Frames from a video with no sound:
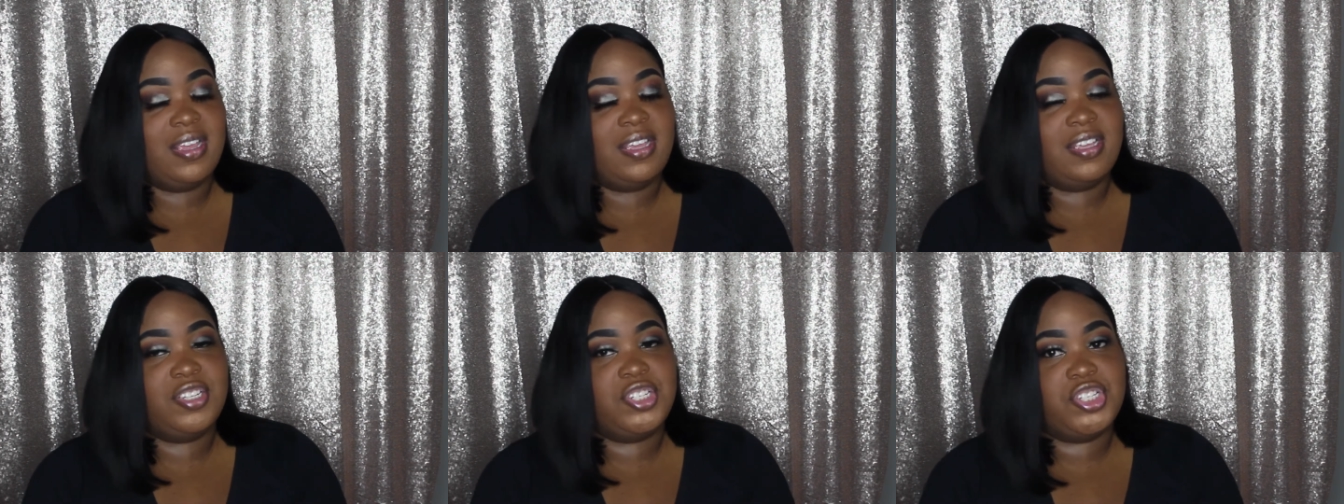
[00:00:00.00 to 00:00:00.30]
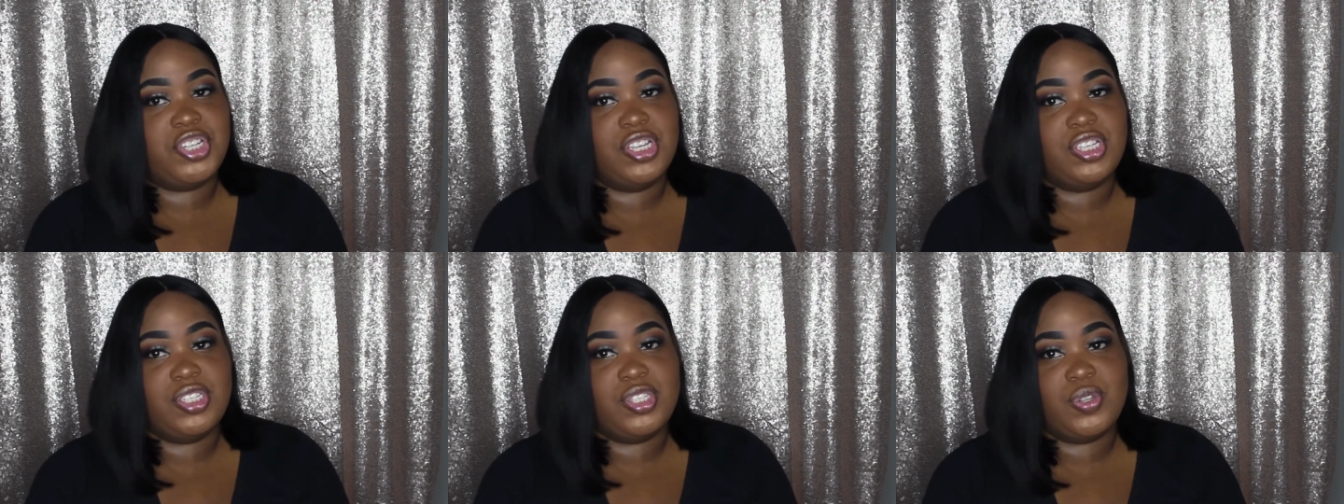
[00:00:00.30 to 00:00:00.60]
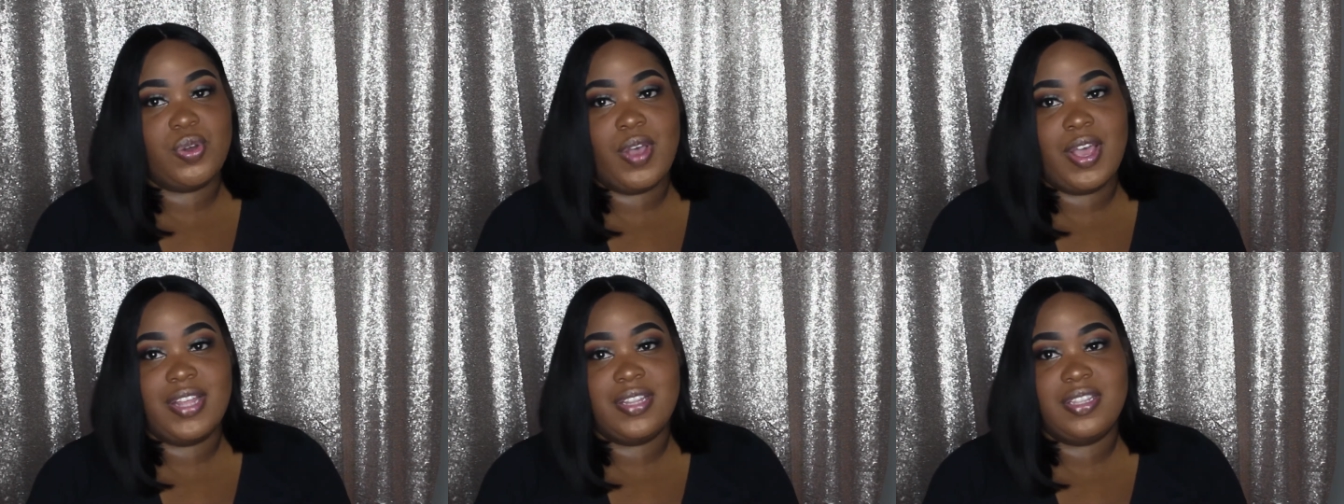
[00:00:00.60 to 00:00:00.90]
she
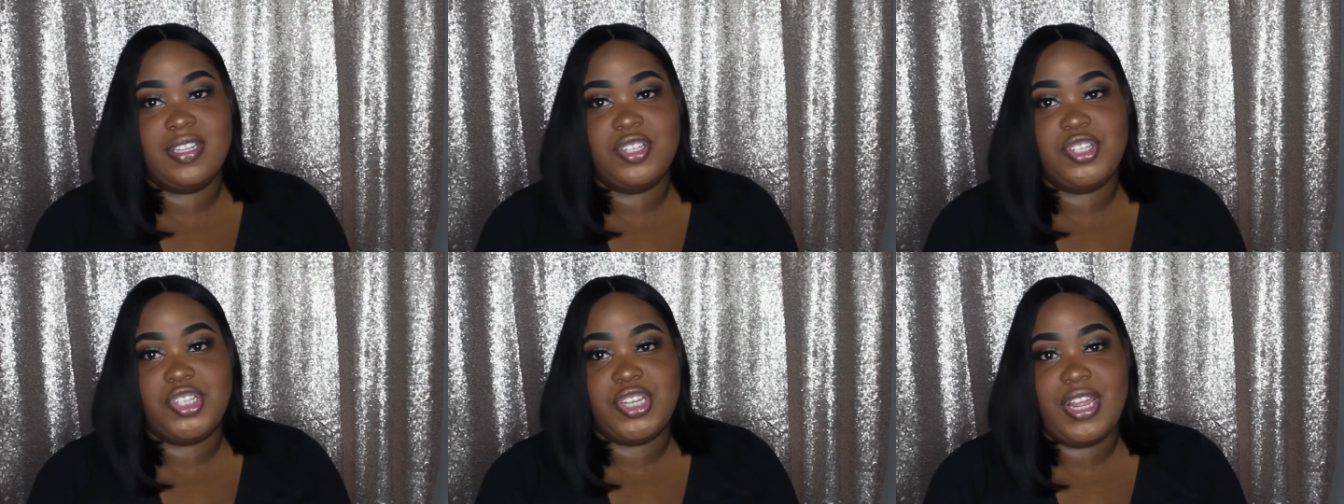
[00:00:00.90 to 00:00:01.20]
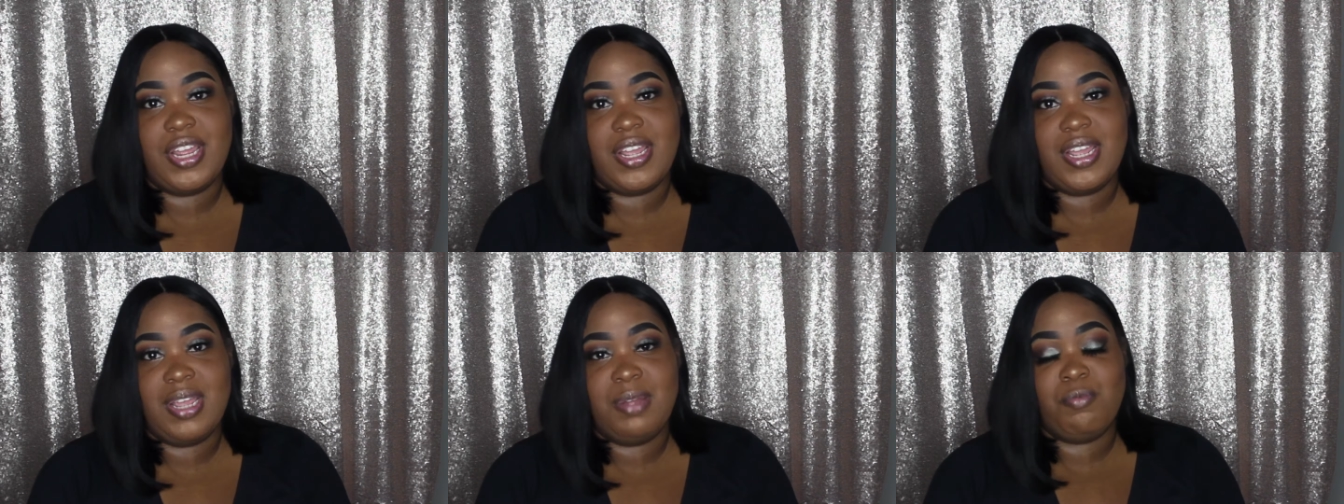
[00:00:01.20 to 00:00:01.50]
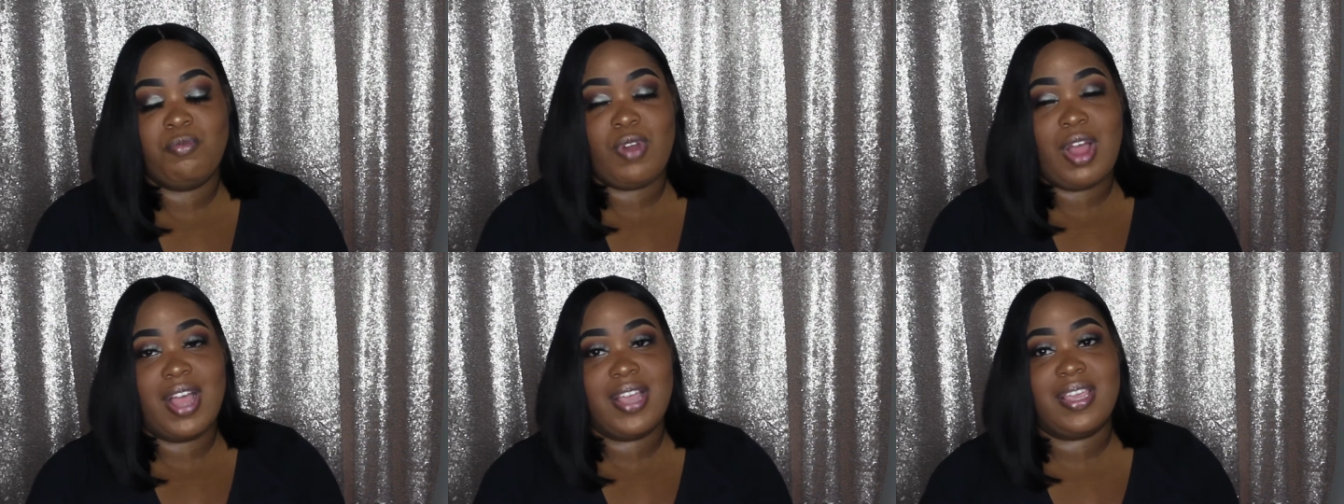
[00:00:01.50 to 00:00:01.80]
saw at the
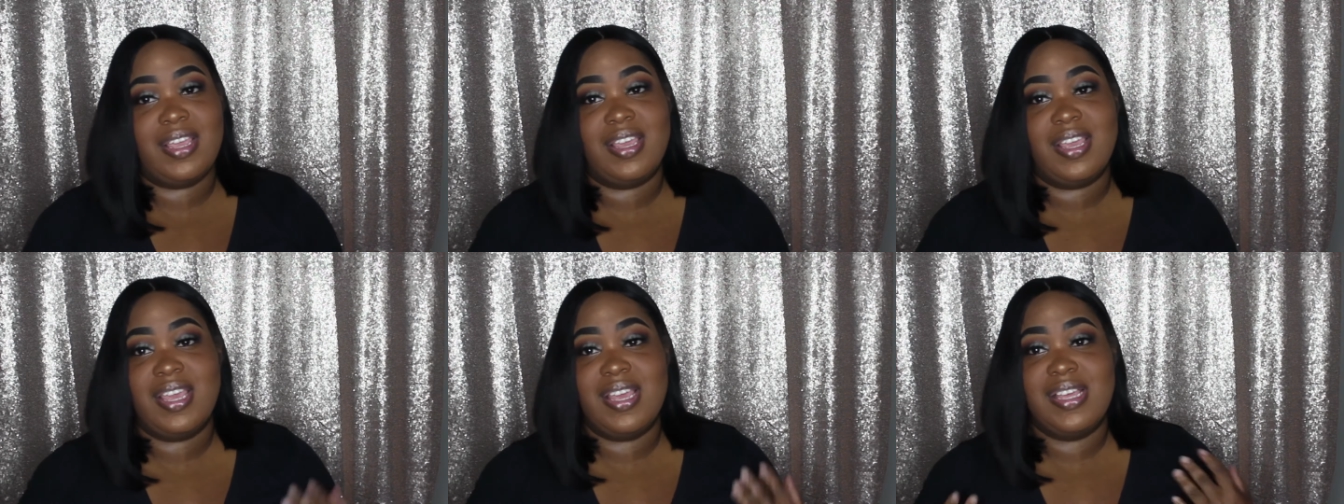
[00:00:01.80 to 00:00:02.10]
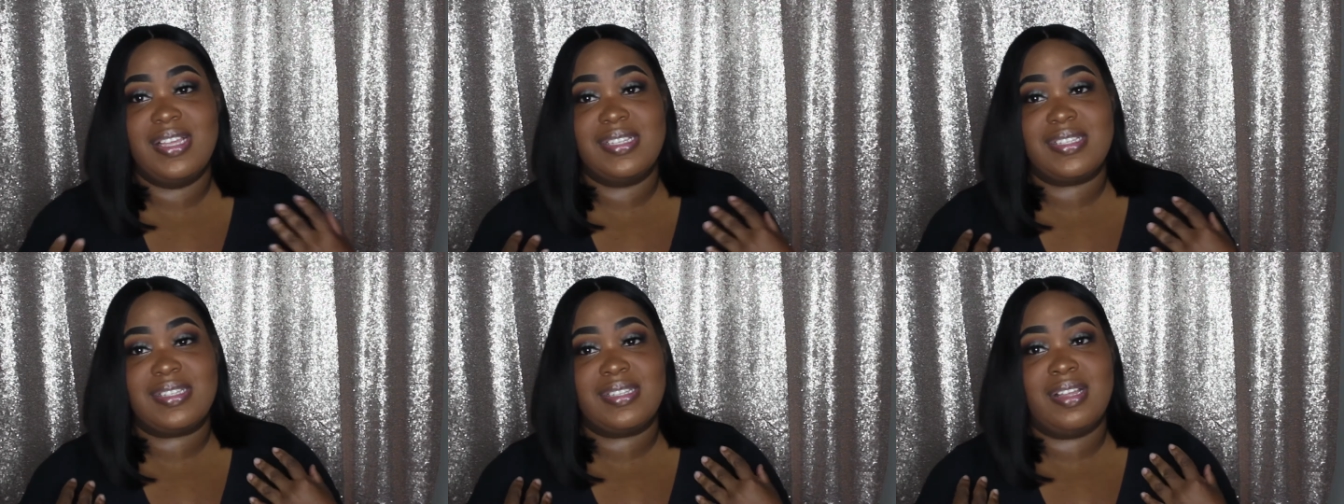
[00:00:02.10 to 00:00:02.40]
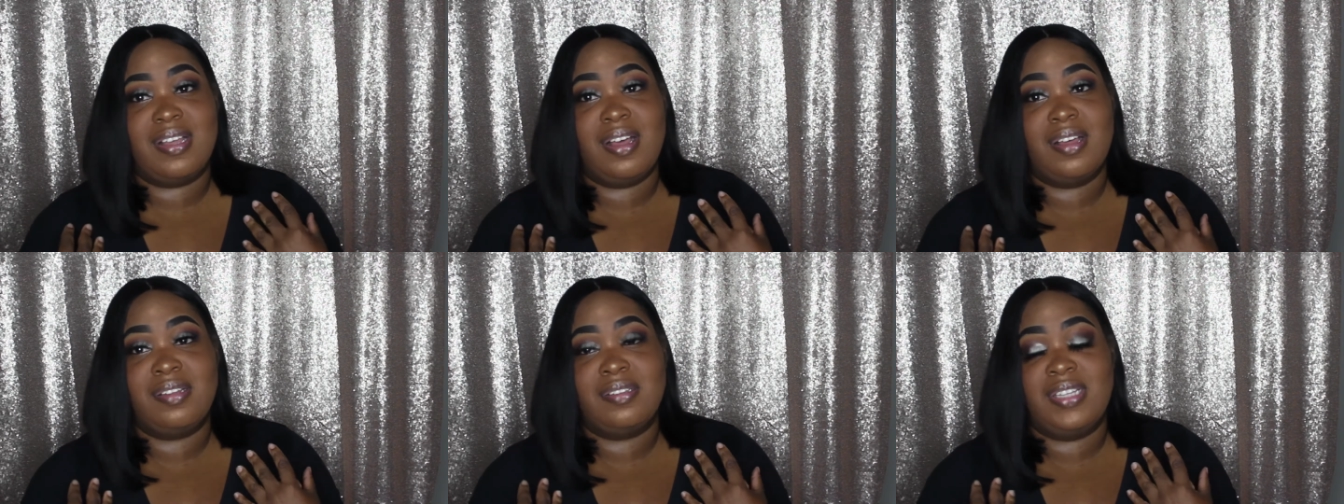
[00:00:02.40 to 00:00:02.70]
gym rocking his